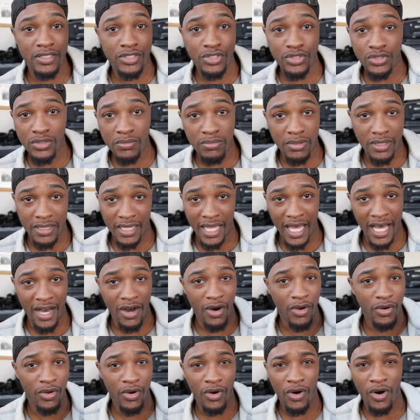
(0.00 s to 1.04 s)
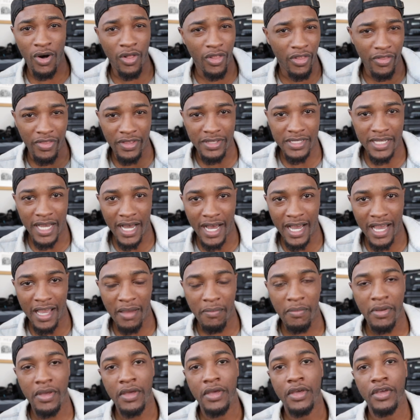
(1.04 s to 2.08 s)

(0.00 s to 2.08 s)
super loud all the time.